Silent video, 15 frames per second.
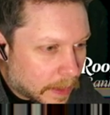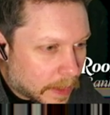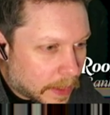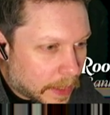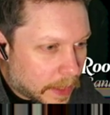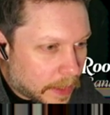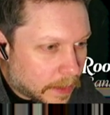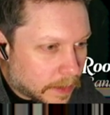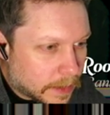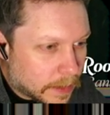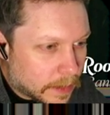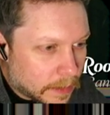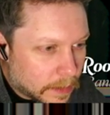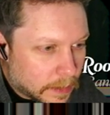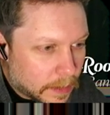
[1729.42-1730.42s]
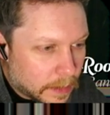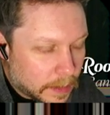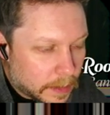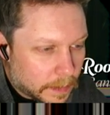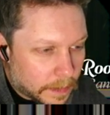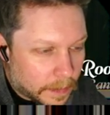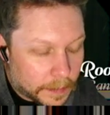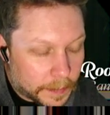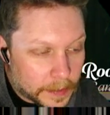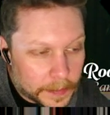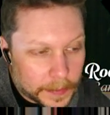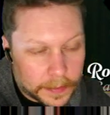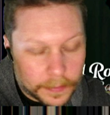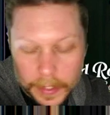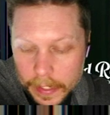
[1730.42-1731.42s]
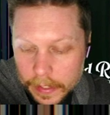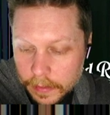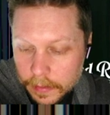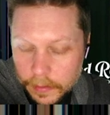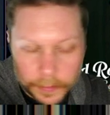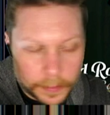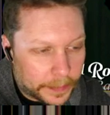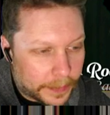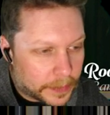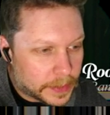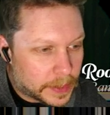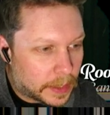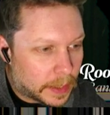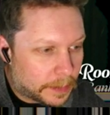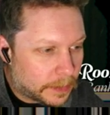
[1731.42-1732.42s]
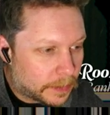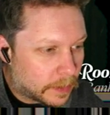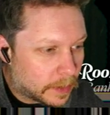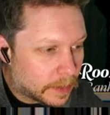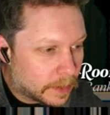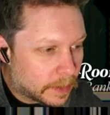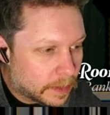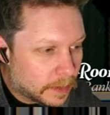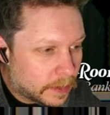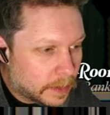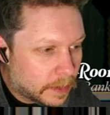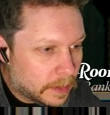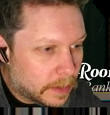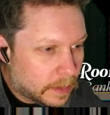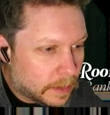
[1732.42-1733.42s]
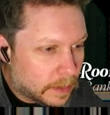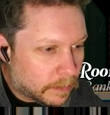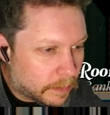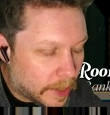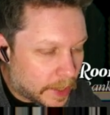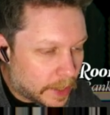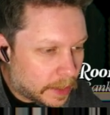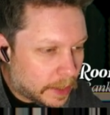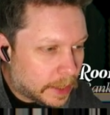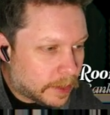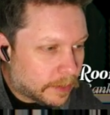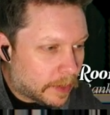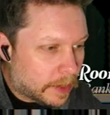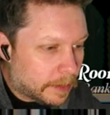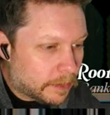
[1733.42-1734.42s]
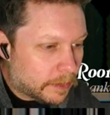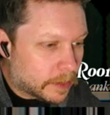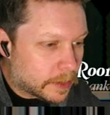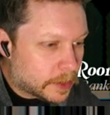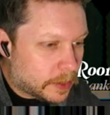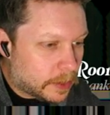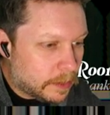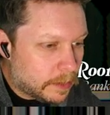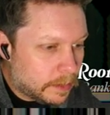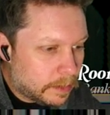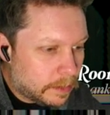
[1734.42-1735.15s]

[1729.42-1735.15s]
8. This must be divided because we've never seen that before. Right? 8 divided by 4 is 2.